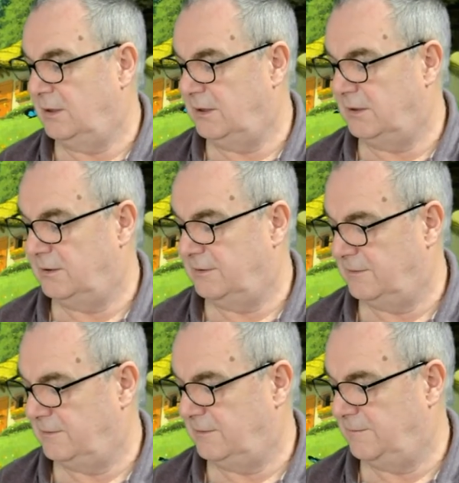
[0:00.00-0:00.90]
Well,
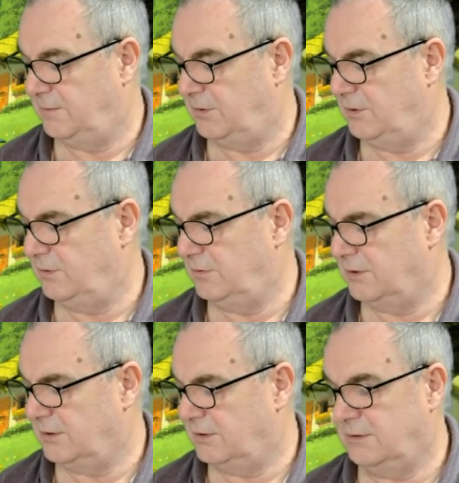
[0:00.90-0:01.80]
here
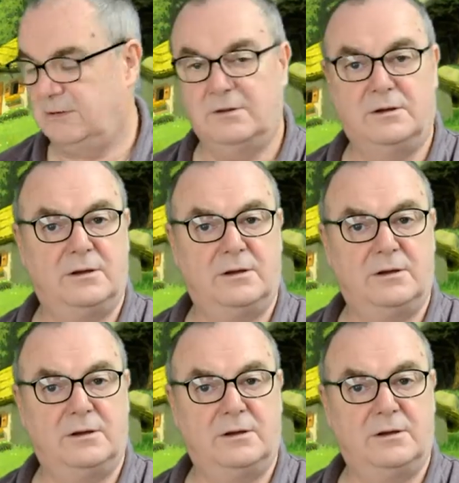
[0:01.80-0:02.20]
we are,